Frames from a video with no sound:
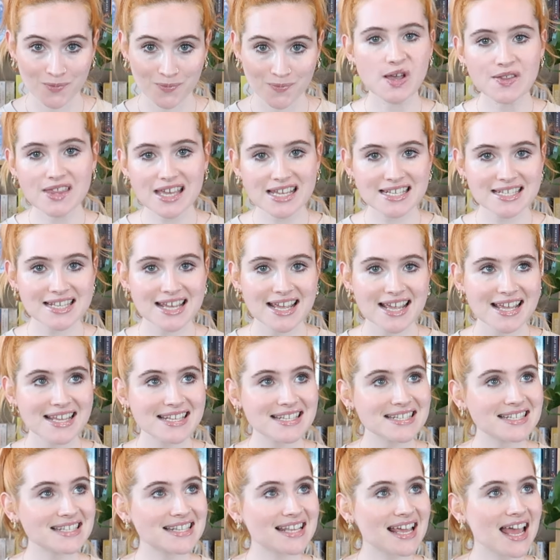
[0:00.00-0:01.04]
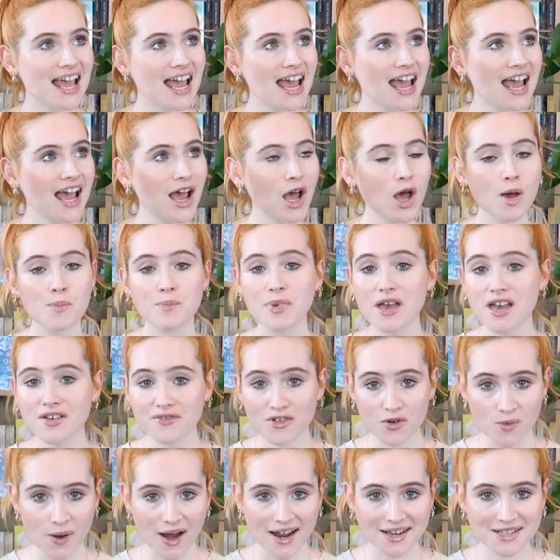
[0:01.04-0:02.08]
So this is a bit of
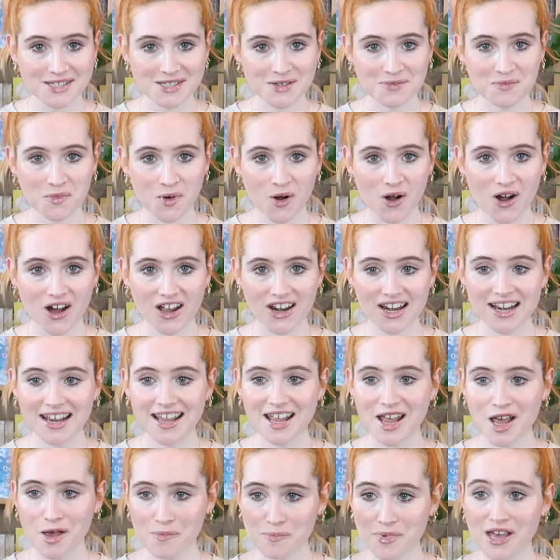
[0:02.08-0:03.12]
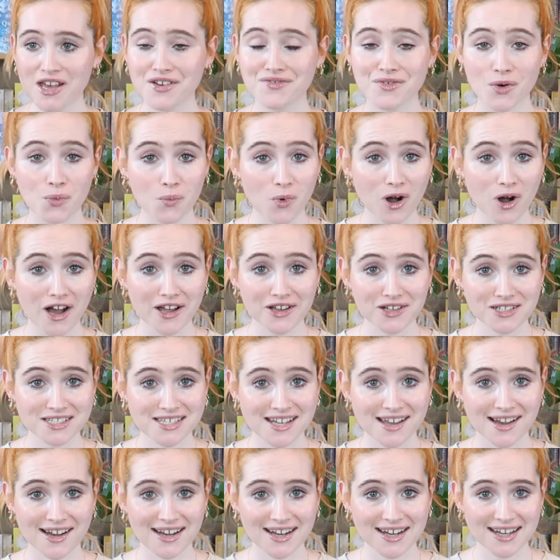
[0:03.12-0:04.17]
a random one, a bit of a wild
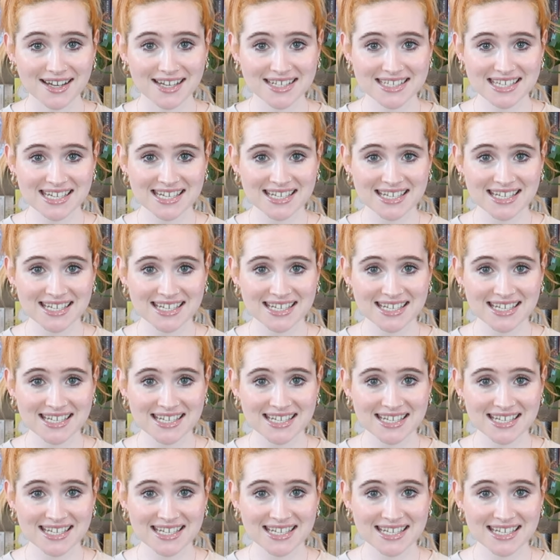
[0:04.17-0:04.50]
card.